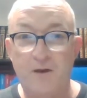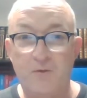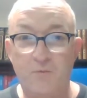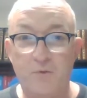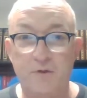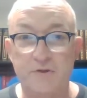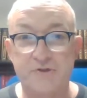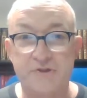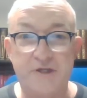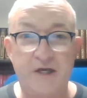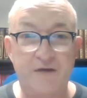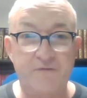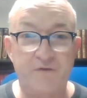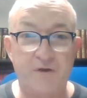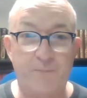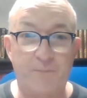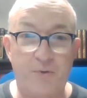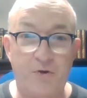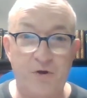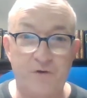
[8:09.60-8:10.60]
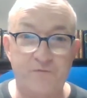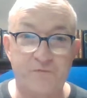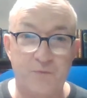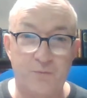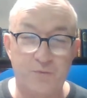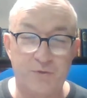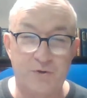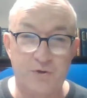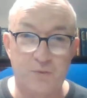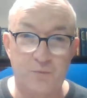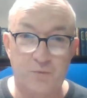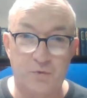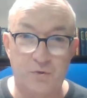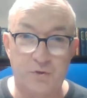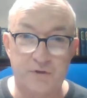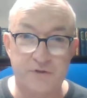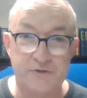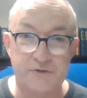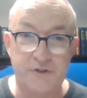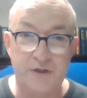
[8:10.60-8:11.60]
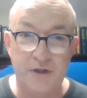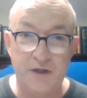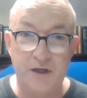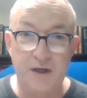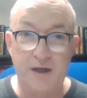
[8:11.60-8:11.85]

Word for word: We are saved apart from good works,